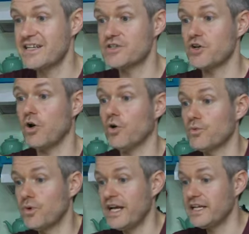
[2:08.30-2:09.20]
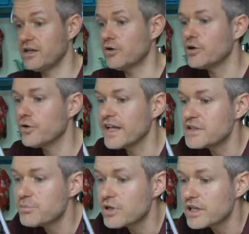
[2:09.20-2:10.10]
there's already, oh no,
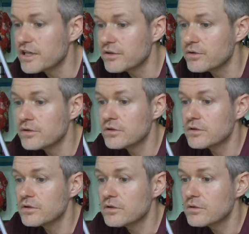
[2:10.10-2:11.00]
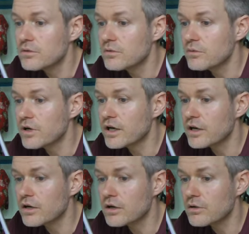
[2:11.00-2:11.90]
that's Berlin.
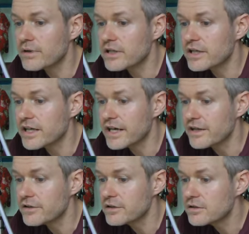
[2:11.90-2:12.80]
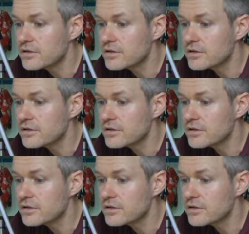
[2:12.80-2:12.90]
Where are we looking at?